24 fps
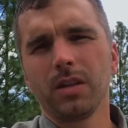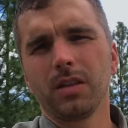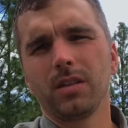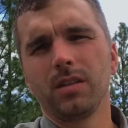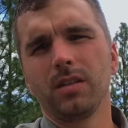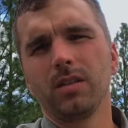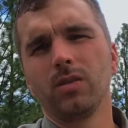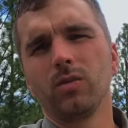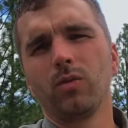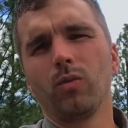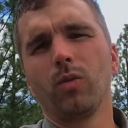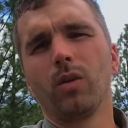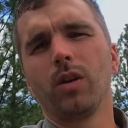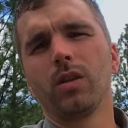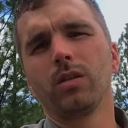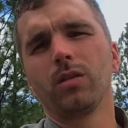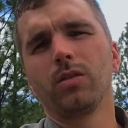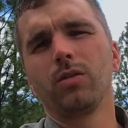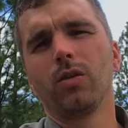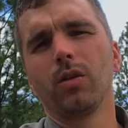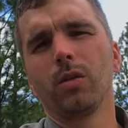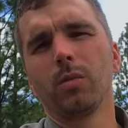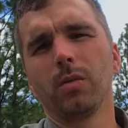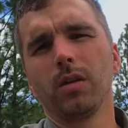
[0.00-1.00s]
is
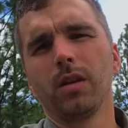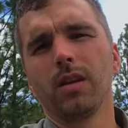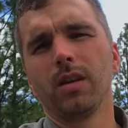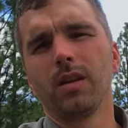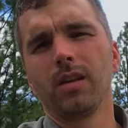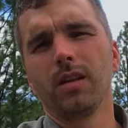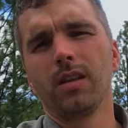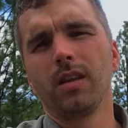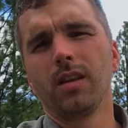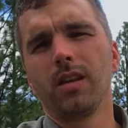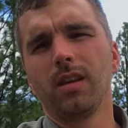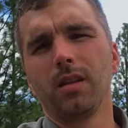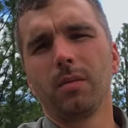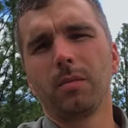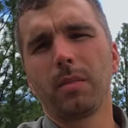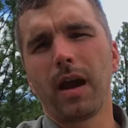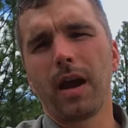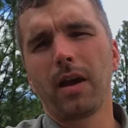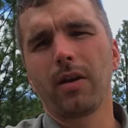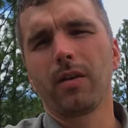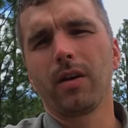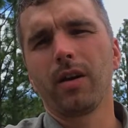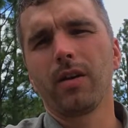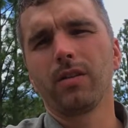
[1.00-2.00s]
what's normally in the
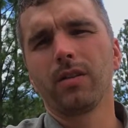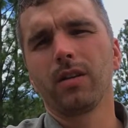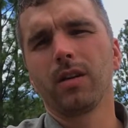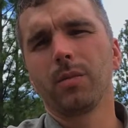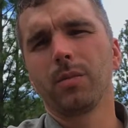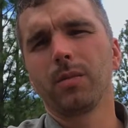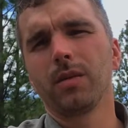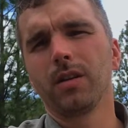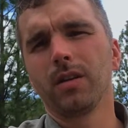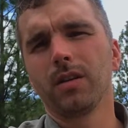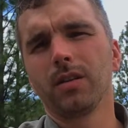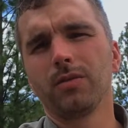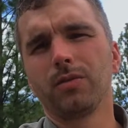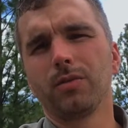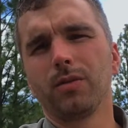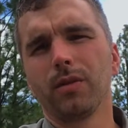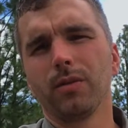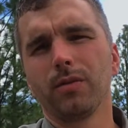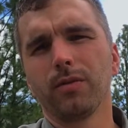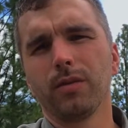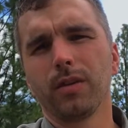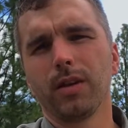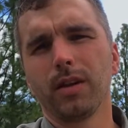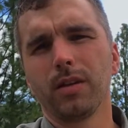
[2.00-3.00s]
background coming to the
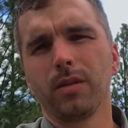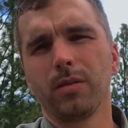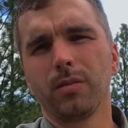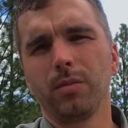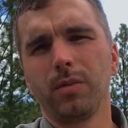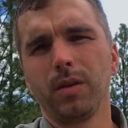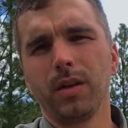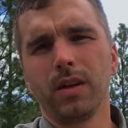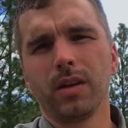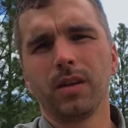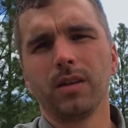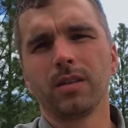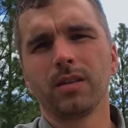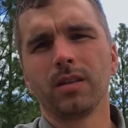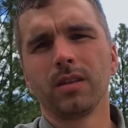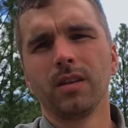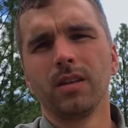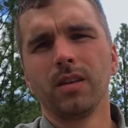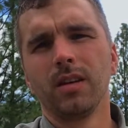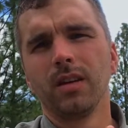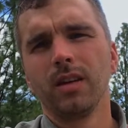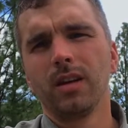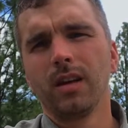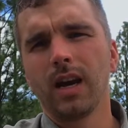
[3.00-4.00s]
forefront, because
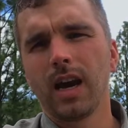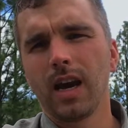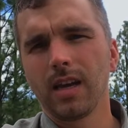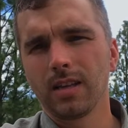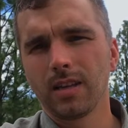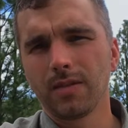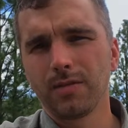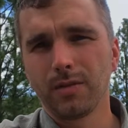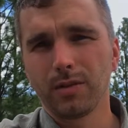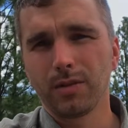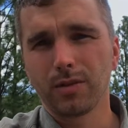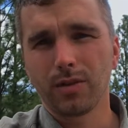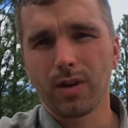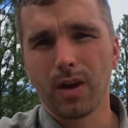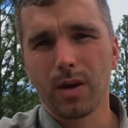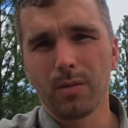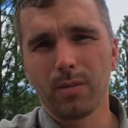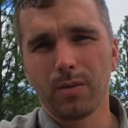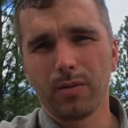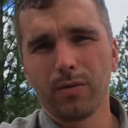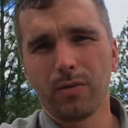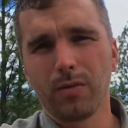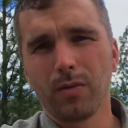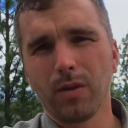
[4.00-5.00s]
as I've described
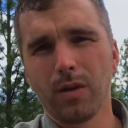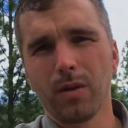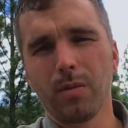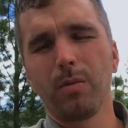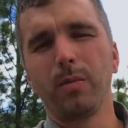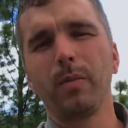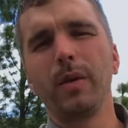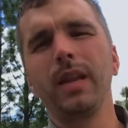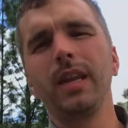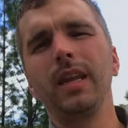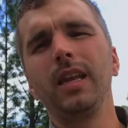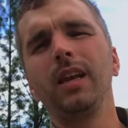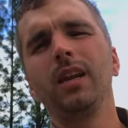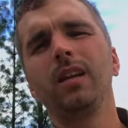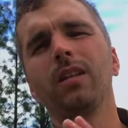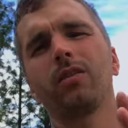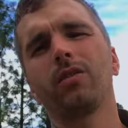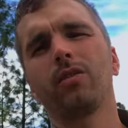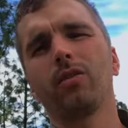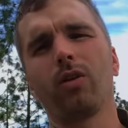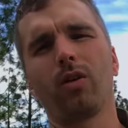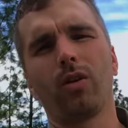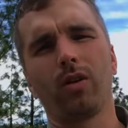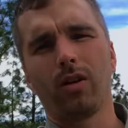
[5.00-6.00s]
before, beneath
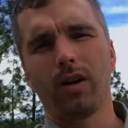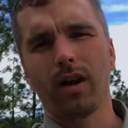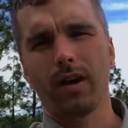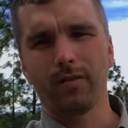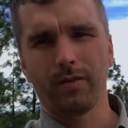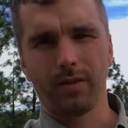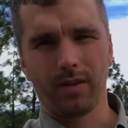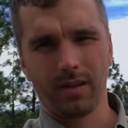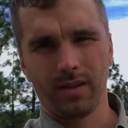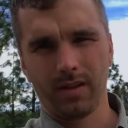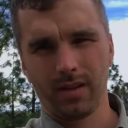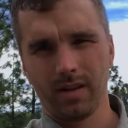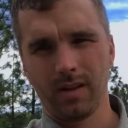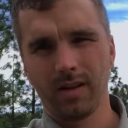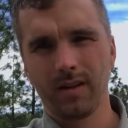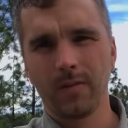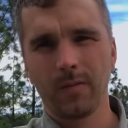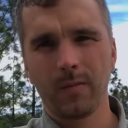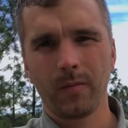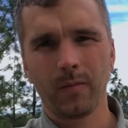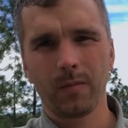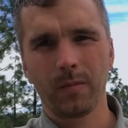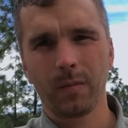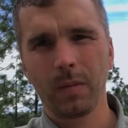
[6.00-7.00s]
everything,
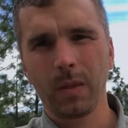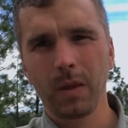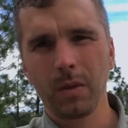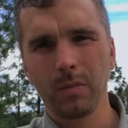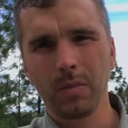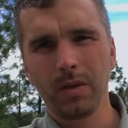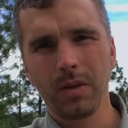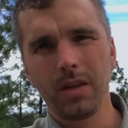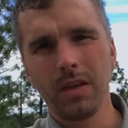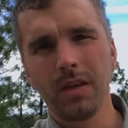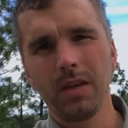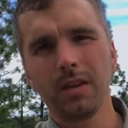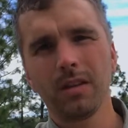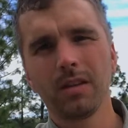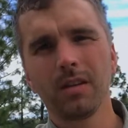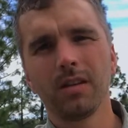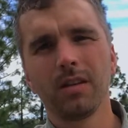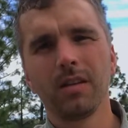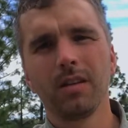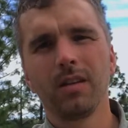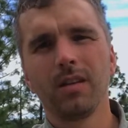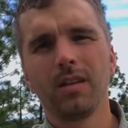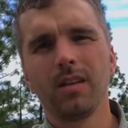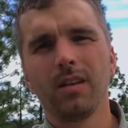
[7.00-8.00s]
beneath
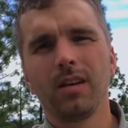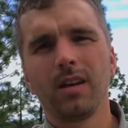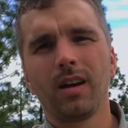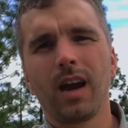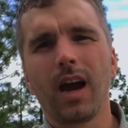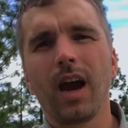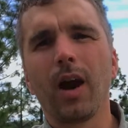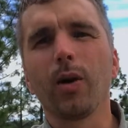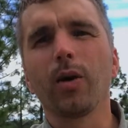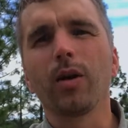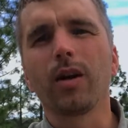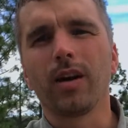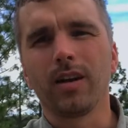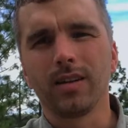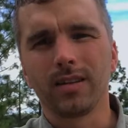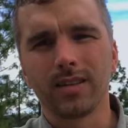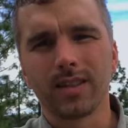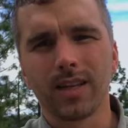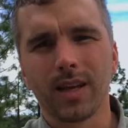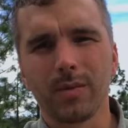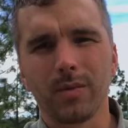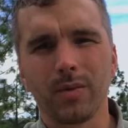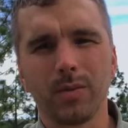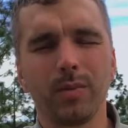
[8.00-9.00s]
our
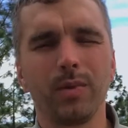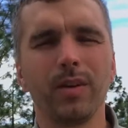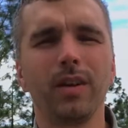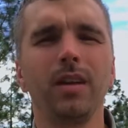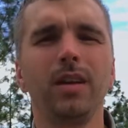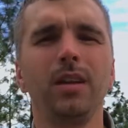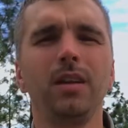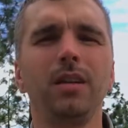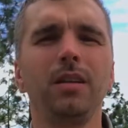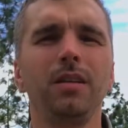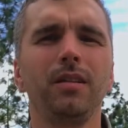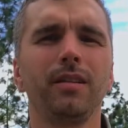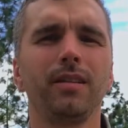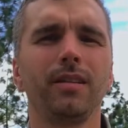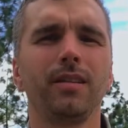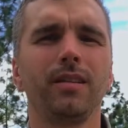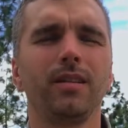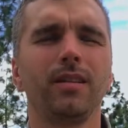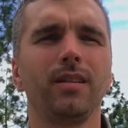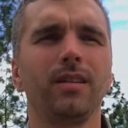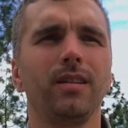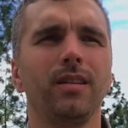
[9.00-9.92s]
concepts, beneath